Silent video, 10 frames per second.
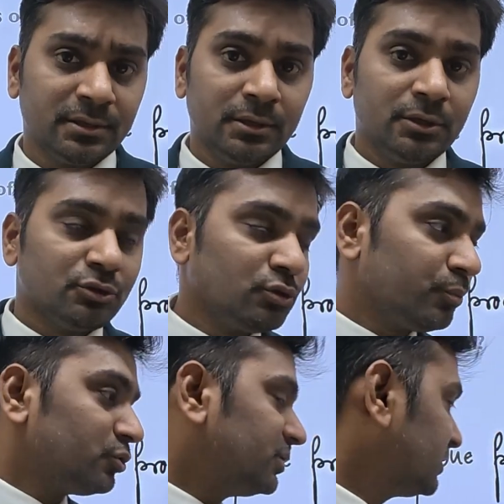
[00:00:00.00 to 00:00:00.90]
So
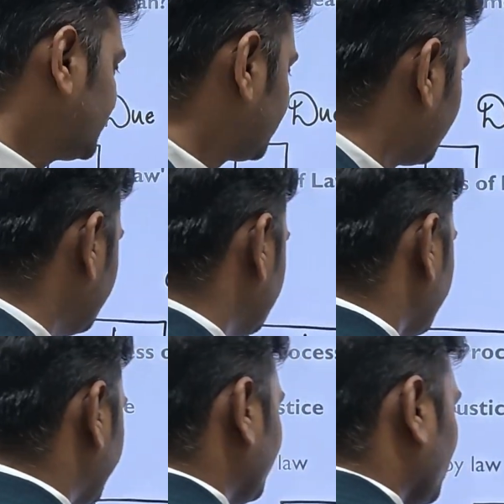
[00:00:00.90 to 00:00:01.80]
procedure established by
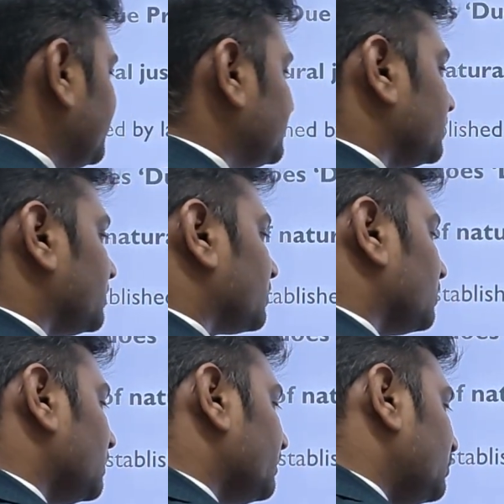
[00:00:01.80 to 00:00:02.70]
law is the
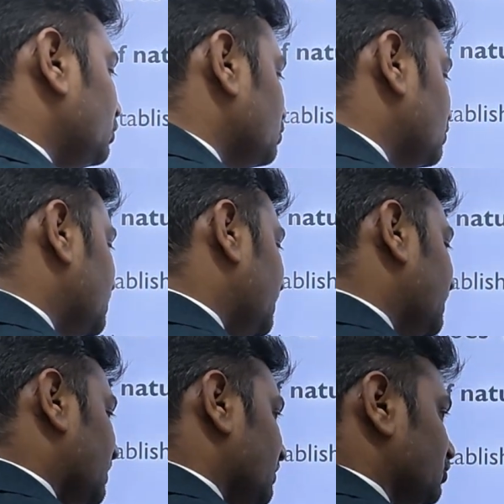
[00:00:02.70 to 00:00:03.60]
term used in the
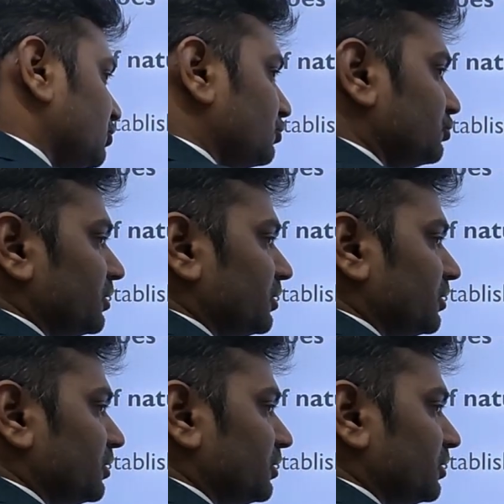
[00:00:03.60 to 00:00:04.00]
Constitution.